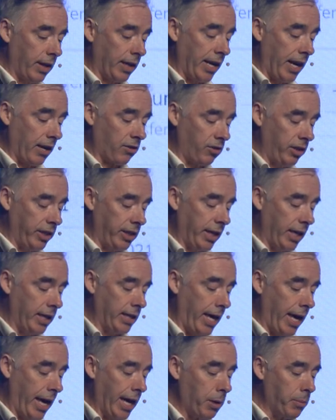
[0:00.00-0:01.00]
they can actually
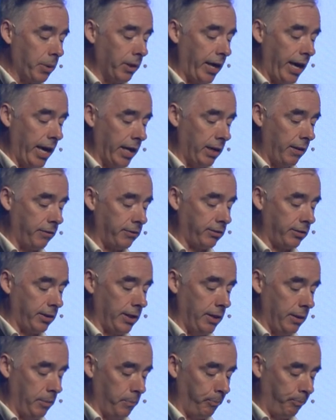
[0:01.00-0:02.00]
enable
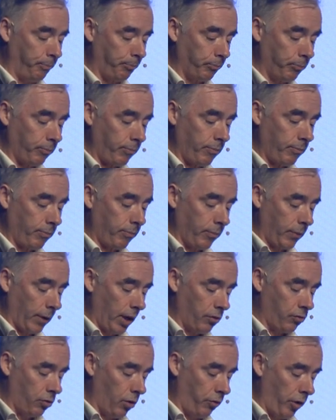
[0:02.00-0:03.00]
NFC.
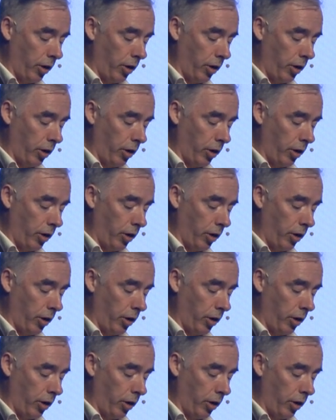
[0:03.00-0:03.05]
So